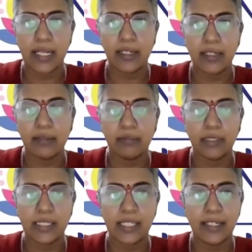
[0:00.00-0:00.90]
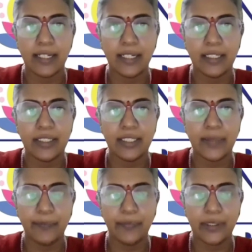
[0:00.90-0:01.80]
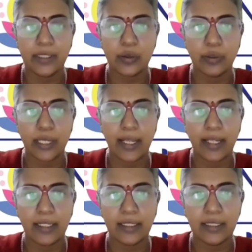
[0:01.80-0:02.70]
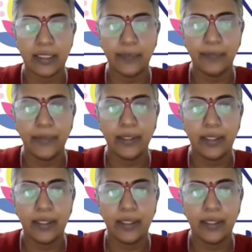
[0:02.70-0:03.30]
sun energy, Surya energy,